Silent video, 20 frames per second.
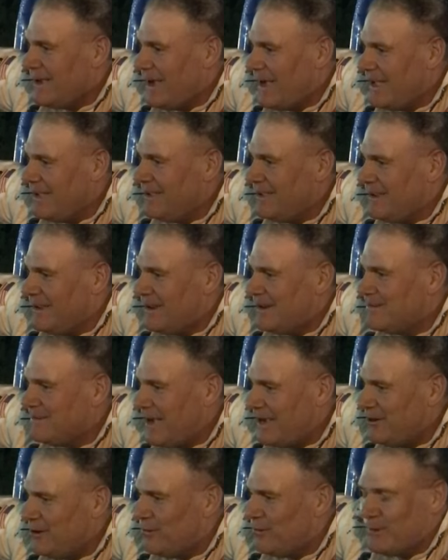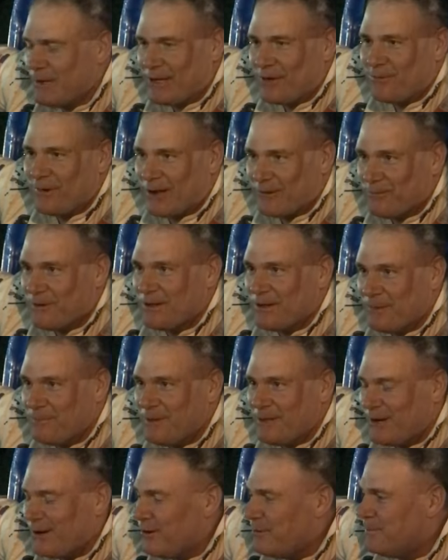I uh, I know we can run with them,
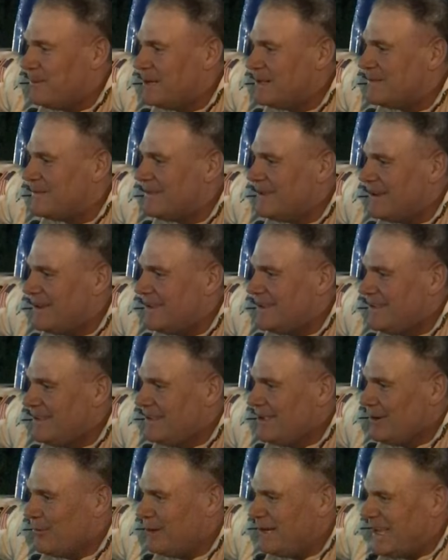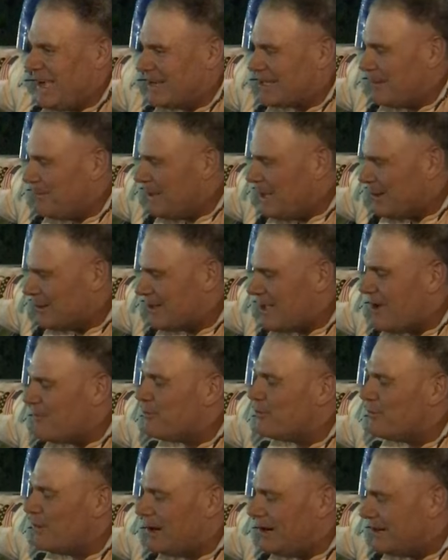you know, but we knocked the belt off
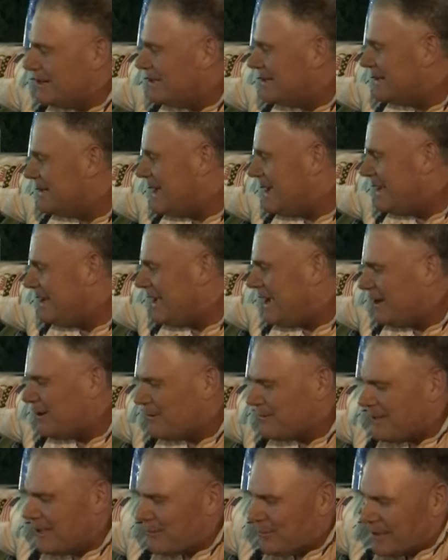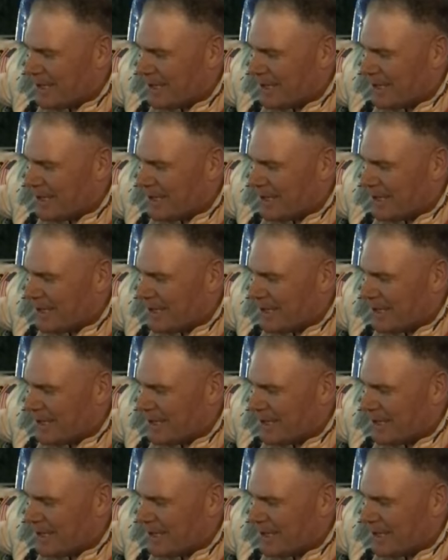of one, and I, I, don't think